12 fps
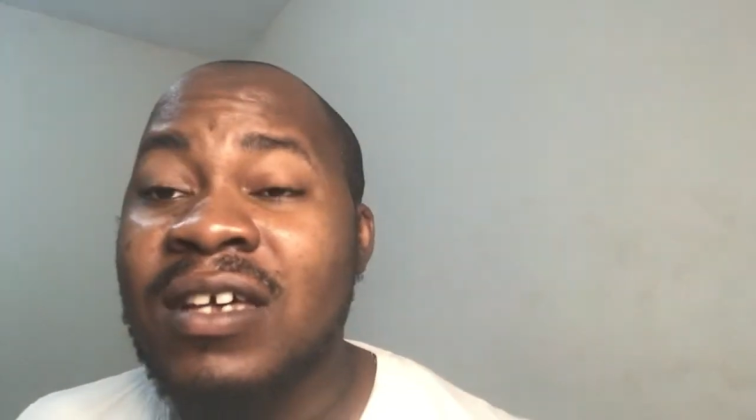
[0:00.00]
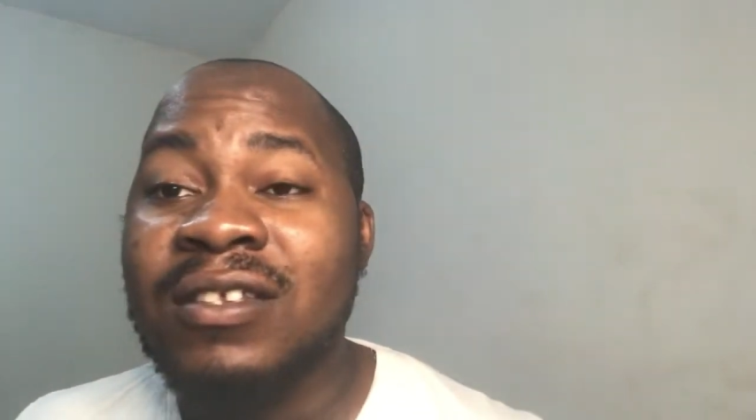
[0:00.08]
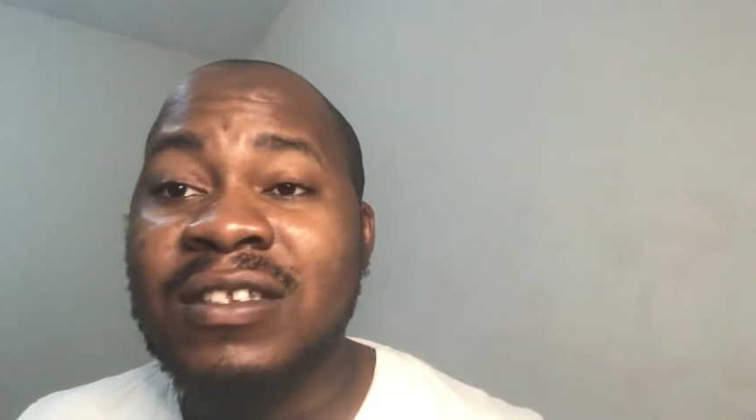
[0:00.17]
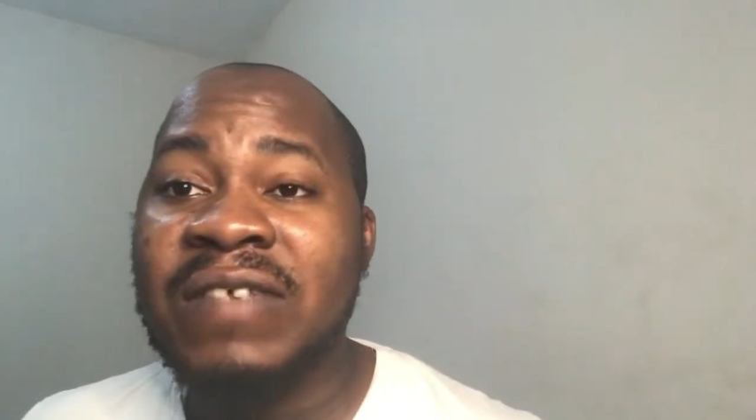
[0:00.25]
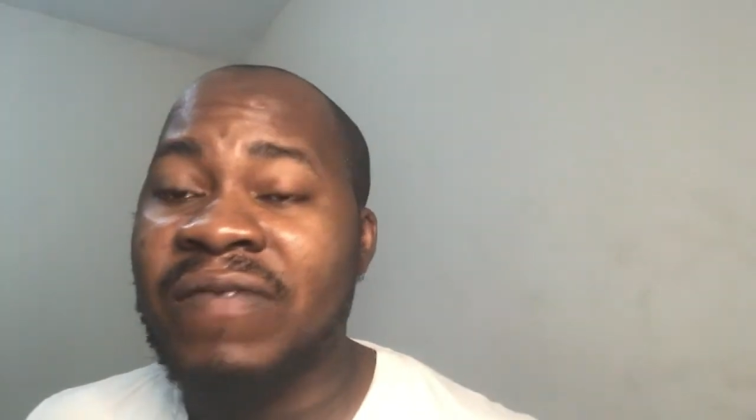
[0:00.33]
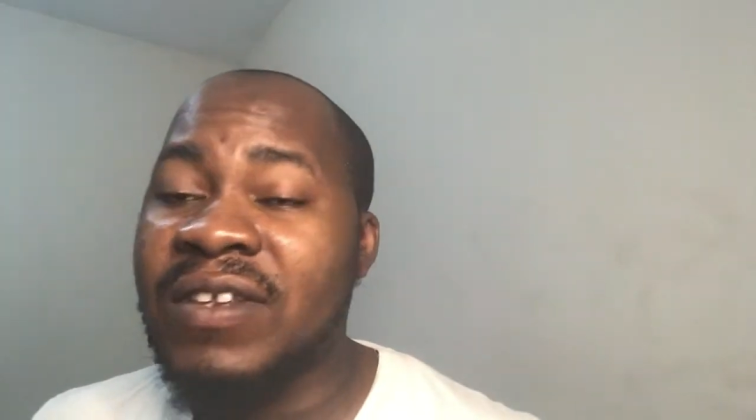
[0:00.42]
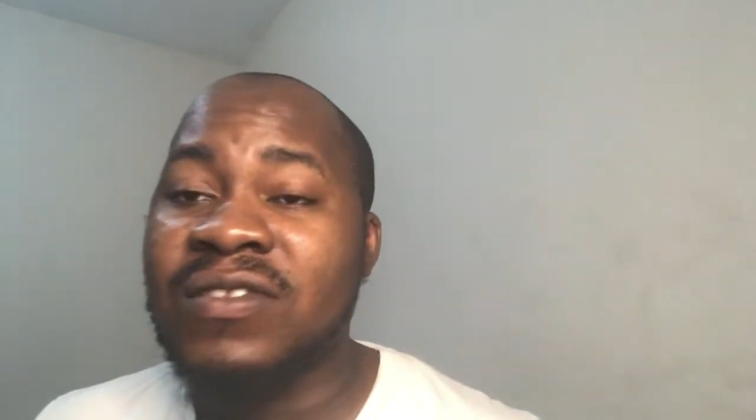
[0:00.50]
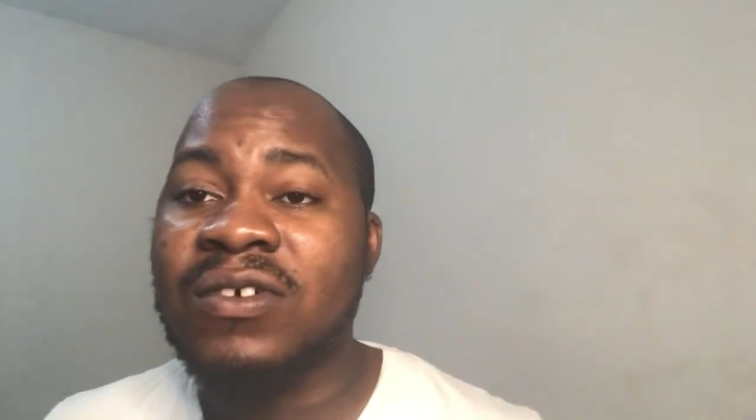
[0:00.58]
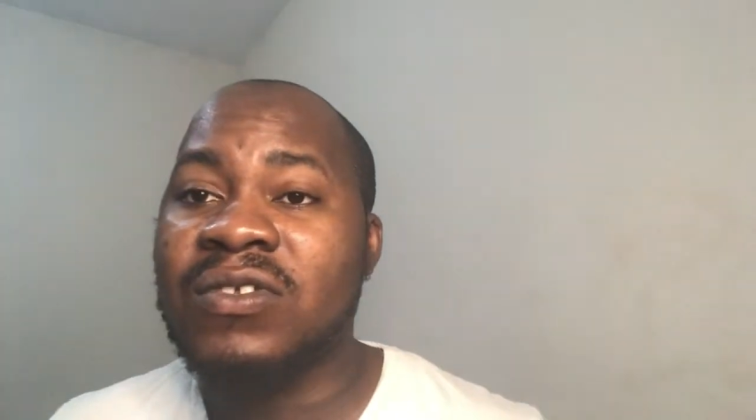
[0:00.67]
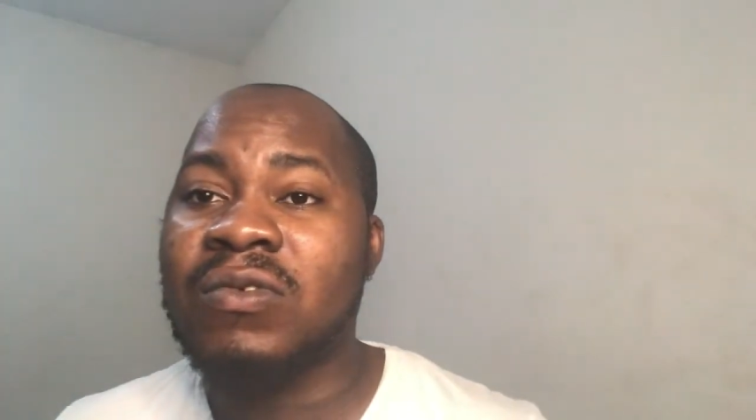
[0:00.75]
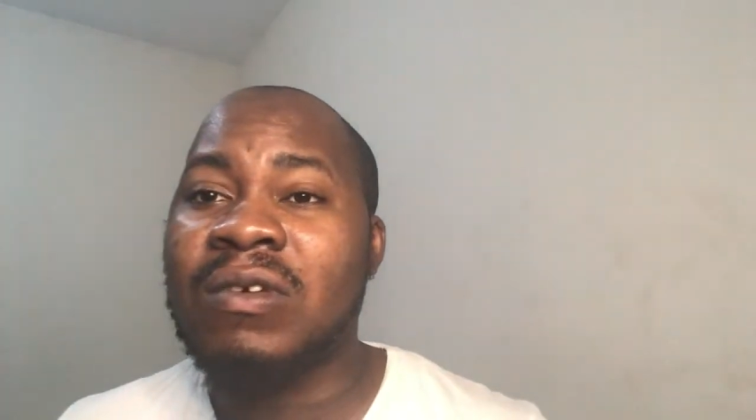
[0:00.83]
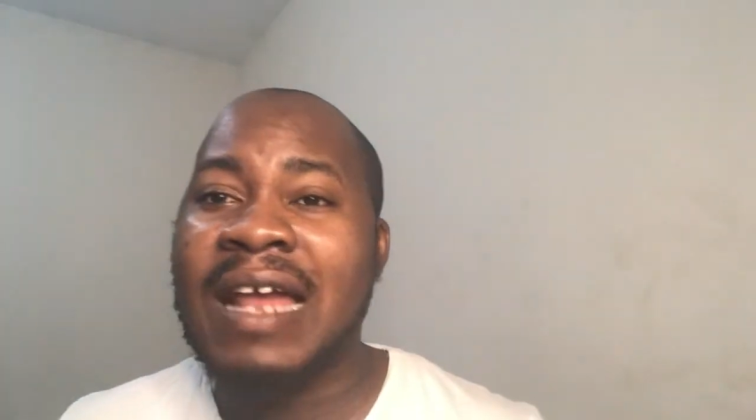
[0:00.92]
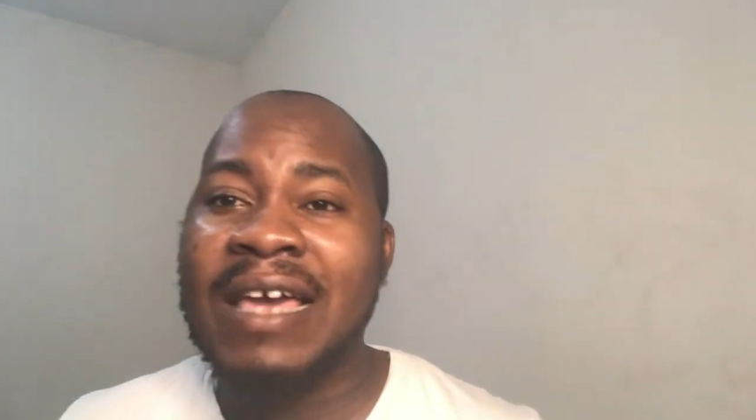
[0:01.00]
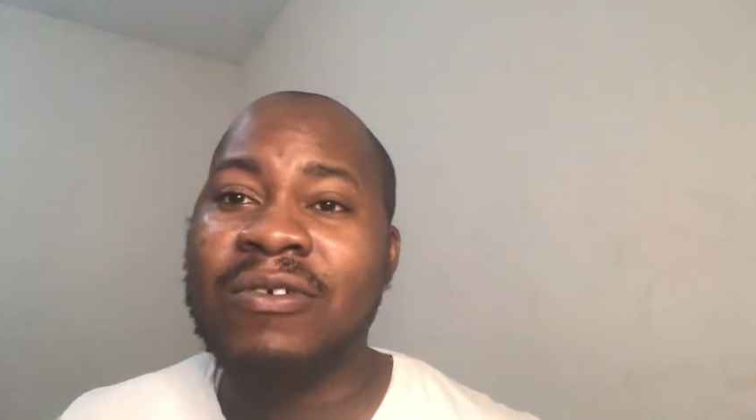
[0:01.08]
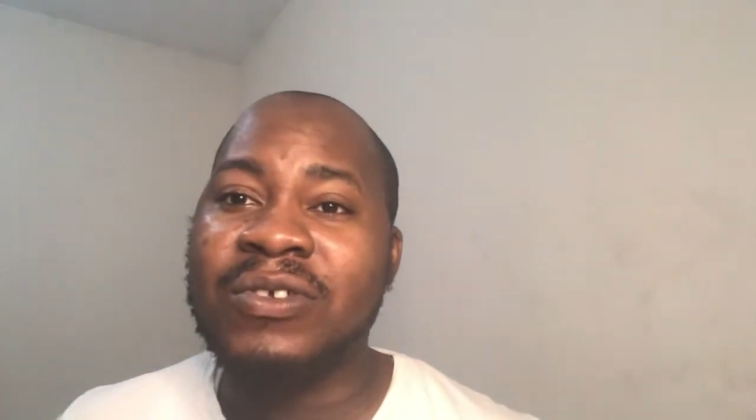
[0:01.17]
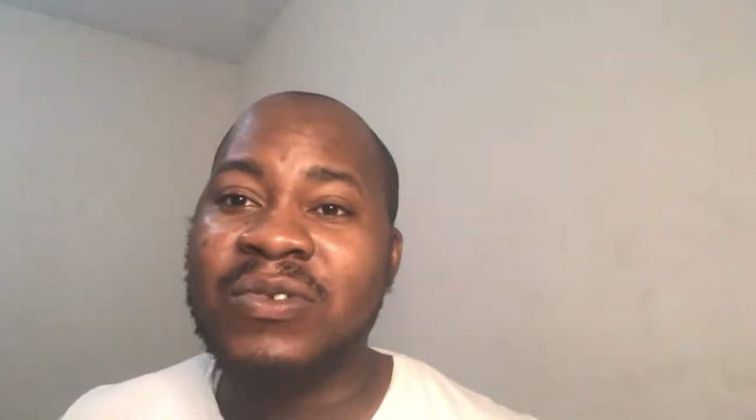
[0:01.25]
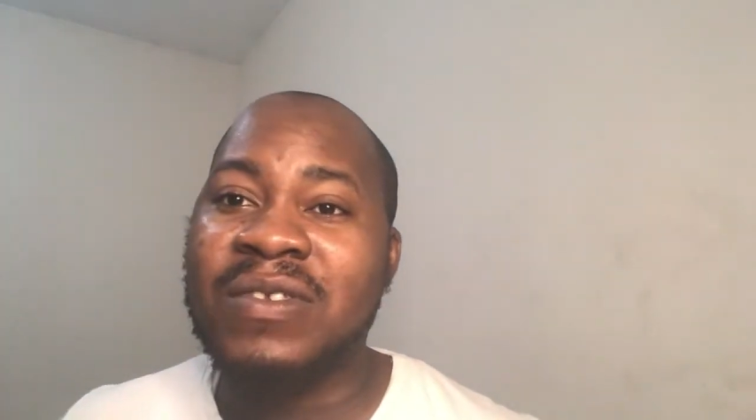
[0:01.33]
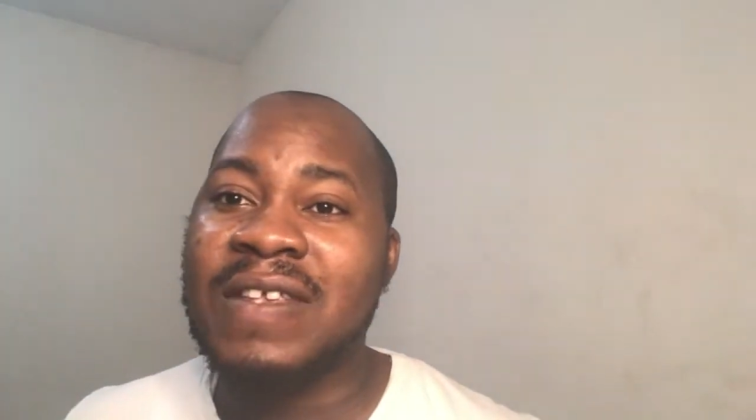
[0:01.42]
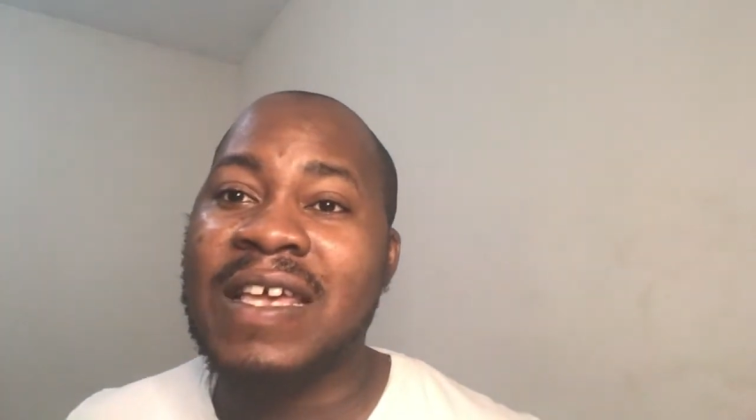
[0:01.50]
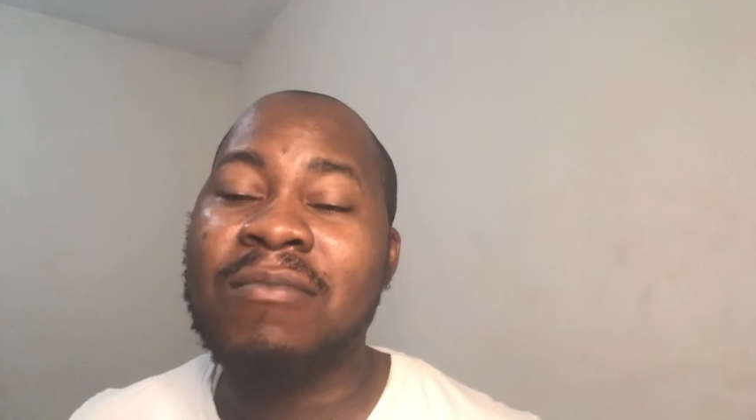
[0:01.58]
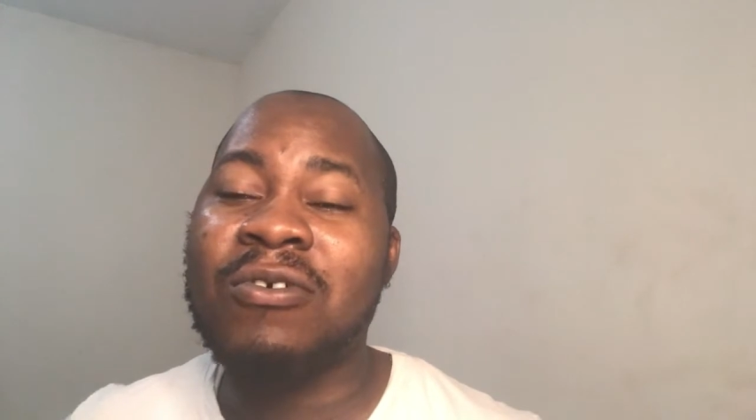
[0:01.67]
the different songs you like us to sing,